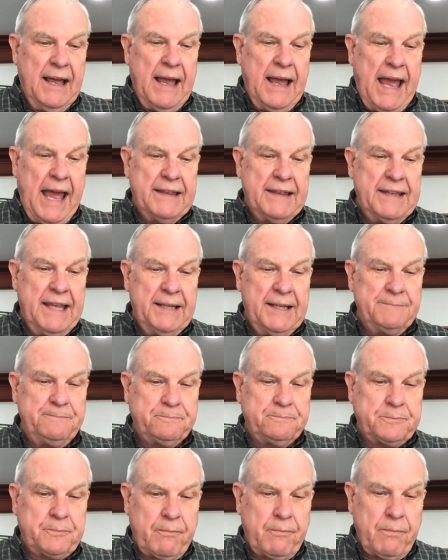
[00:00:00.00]
And then
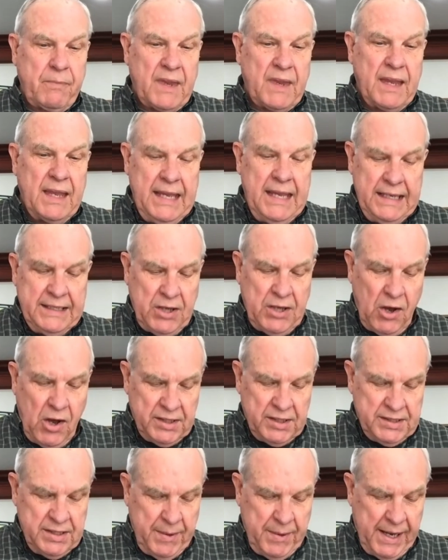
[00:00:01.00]
He
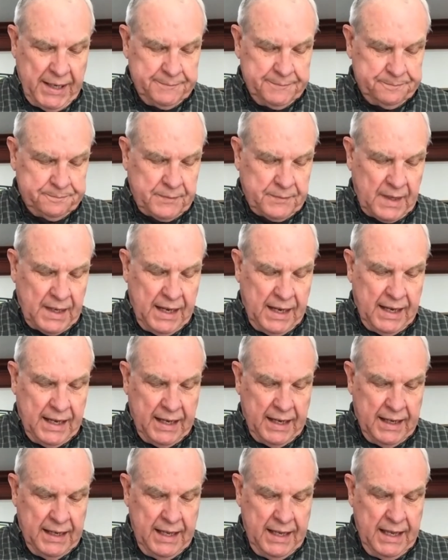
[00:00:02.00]
talks about,
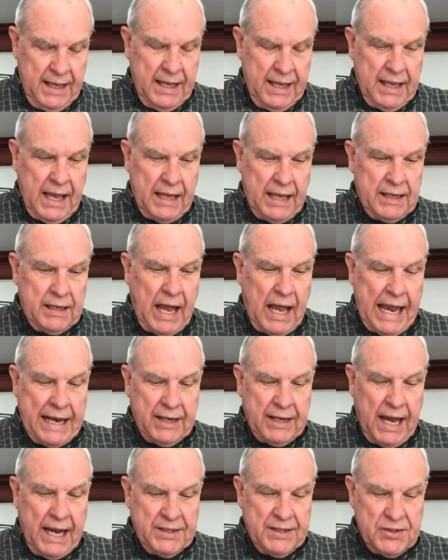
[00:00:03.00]
uh, I,
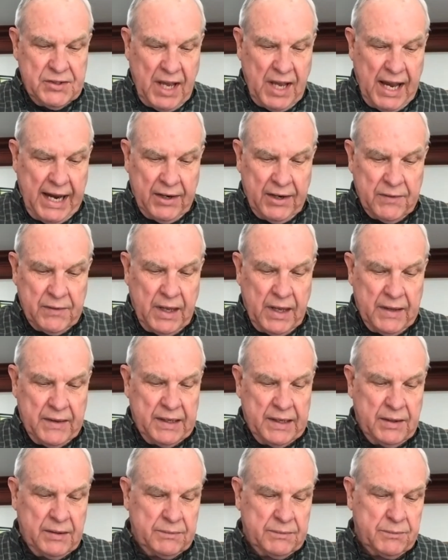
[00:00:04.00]
I, desire the,
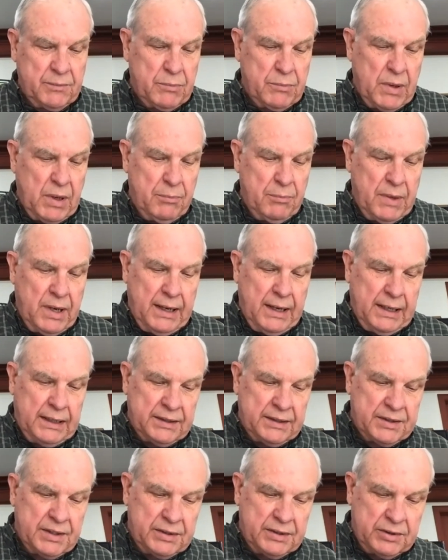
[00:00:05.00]
the uh,
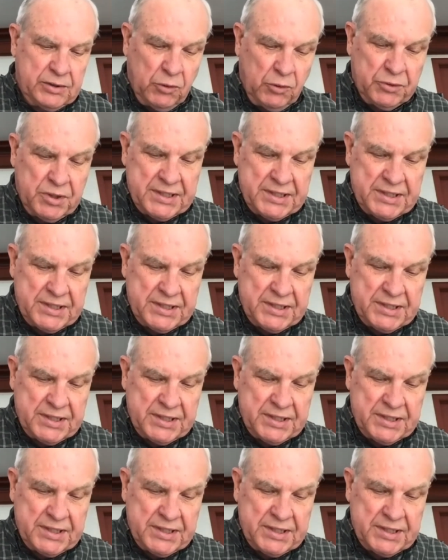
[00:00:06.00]
don't